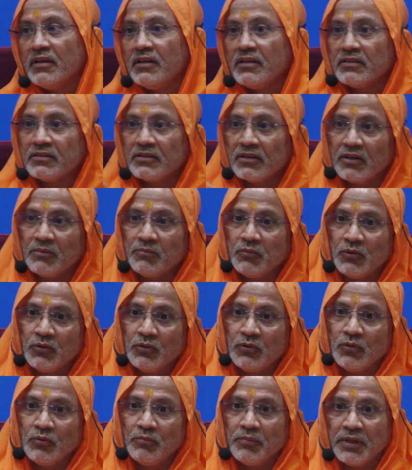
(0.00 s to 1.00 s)

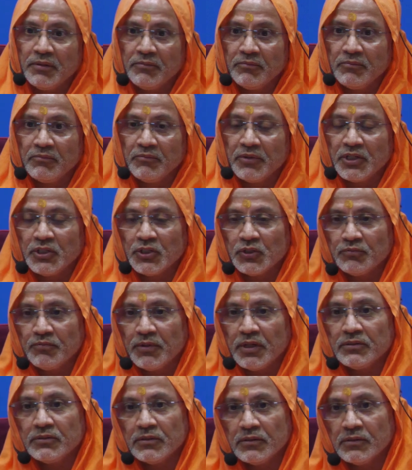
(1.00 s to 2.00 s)
Sabhumim
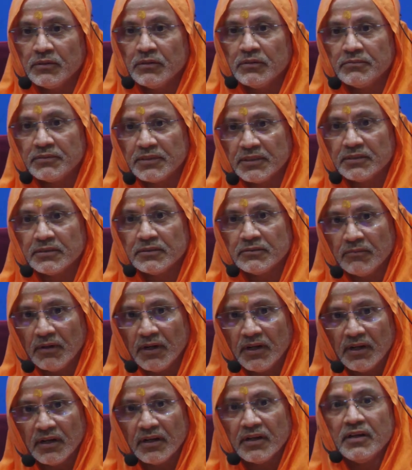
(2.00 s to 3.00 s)
Vishvato
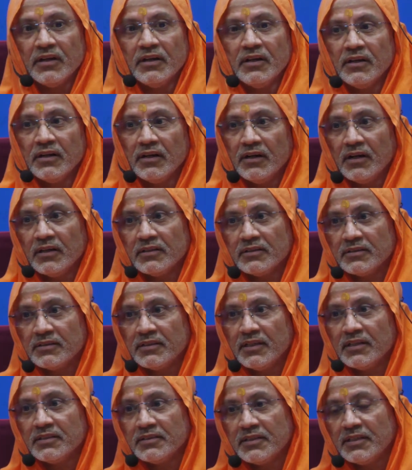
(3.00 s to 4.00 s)
Vrutva,
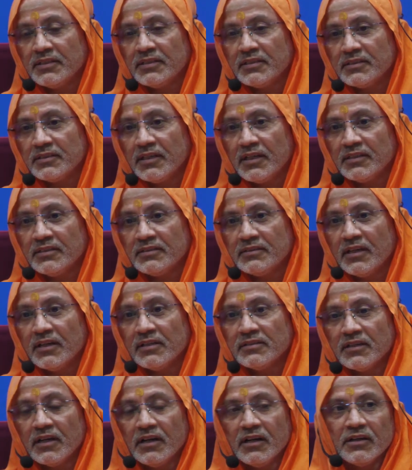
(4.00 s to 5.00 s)
Atyatishthad
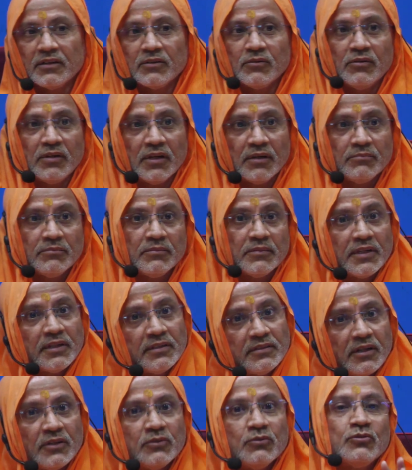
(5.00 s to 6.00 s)
Dashangulam
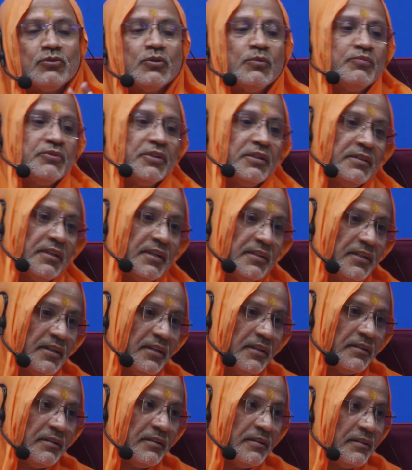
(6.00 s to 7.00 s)
is Anushtup Chanda there.
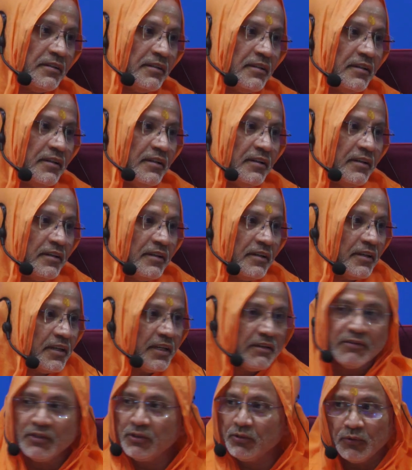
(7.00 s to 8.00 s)

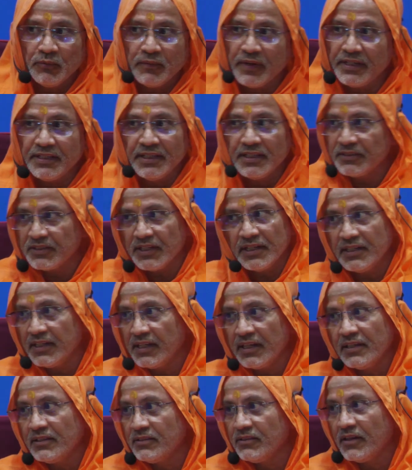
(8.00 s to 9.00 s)
Even though Vedic
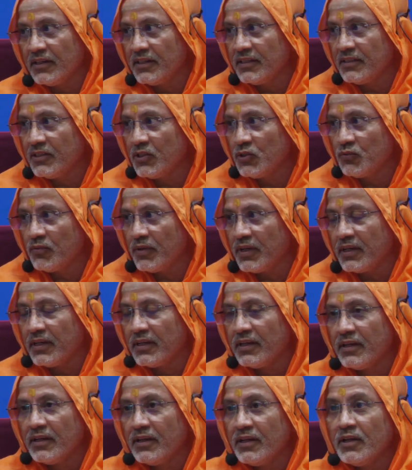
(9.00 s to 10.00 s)
chanting is not in this way,
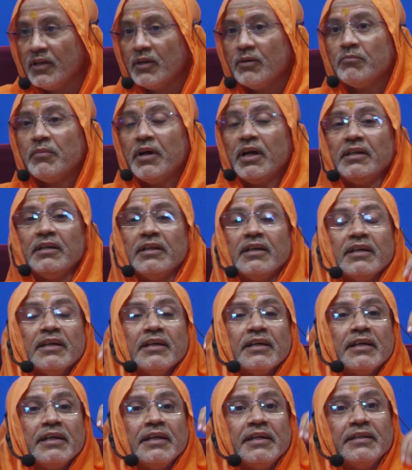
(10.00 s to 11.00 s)
but
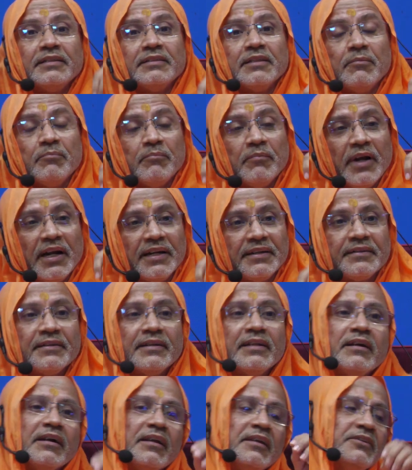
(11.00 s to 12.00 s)
it is a
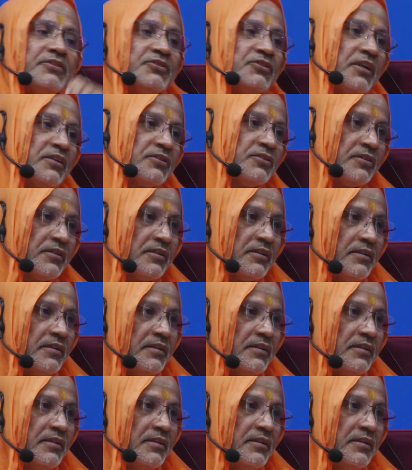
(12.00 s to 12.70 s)
metrical structure.